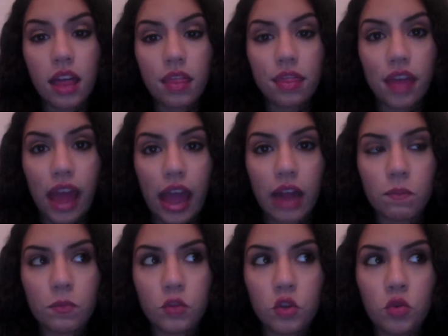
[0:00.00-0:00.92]

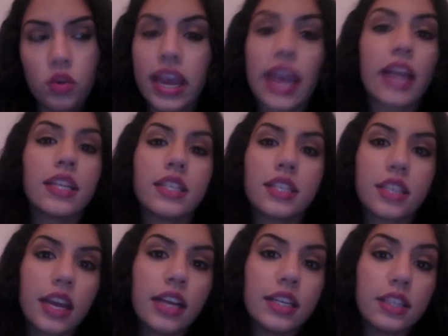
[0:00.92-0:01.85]
that you can
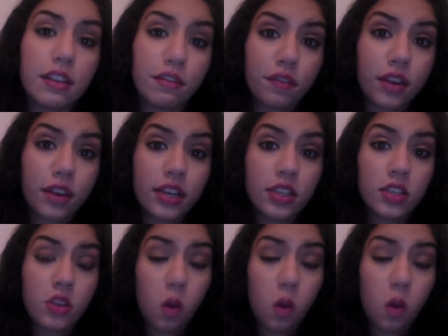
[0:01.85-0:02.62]
see a difference